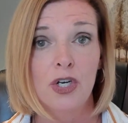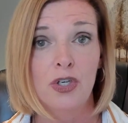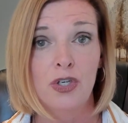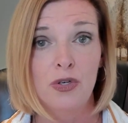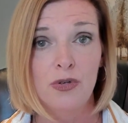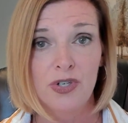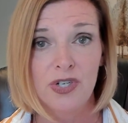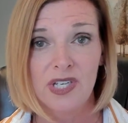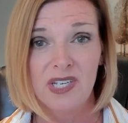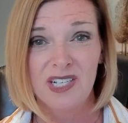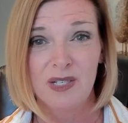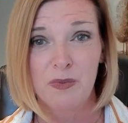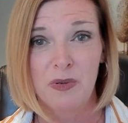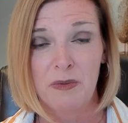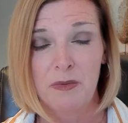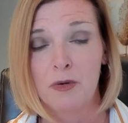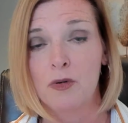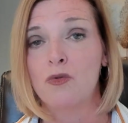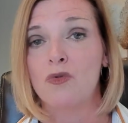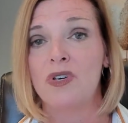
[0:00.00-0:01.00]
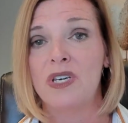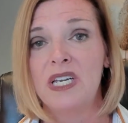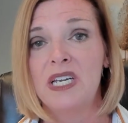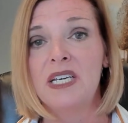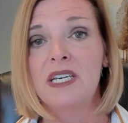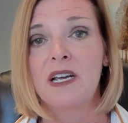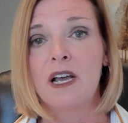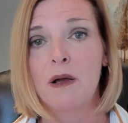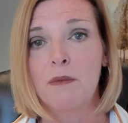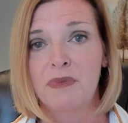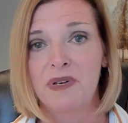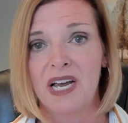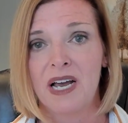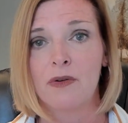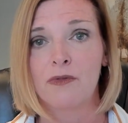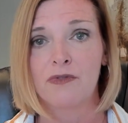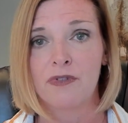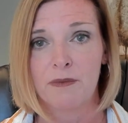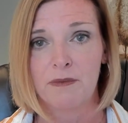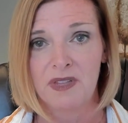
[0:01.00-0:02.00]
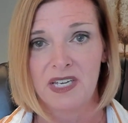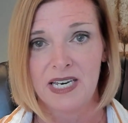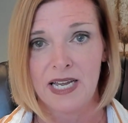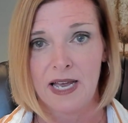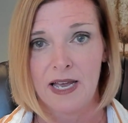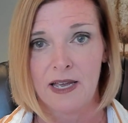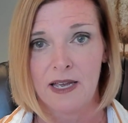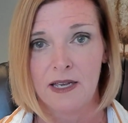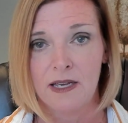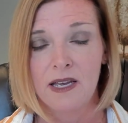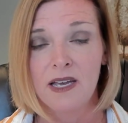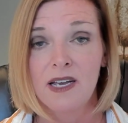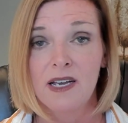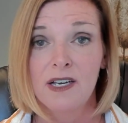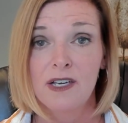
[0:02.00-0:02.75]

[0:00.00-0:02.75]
Usually it's people who need to come down from the day.